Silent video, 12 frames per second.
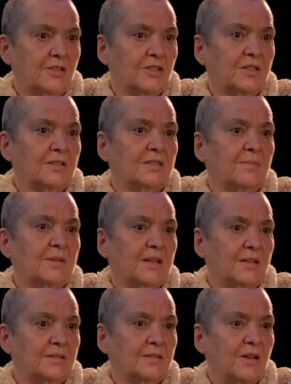actually. Some of
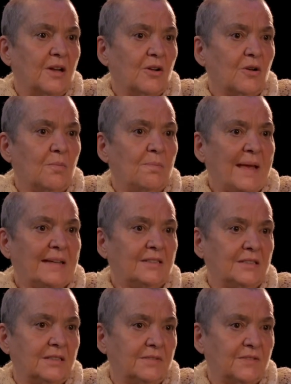that
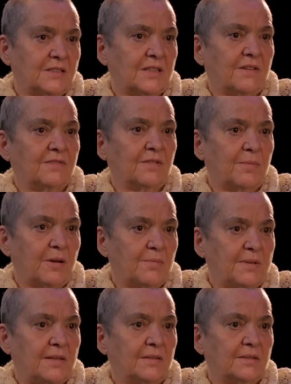competitive stuff about
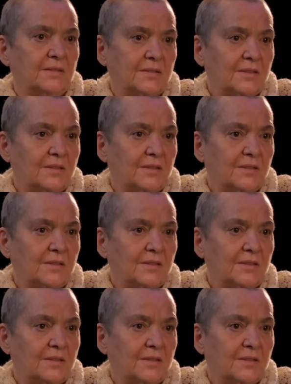being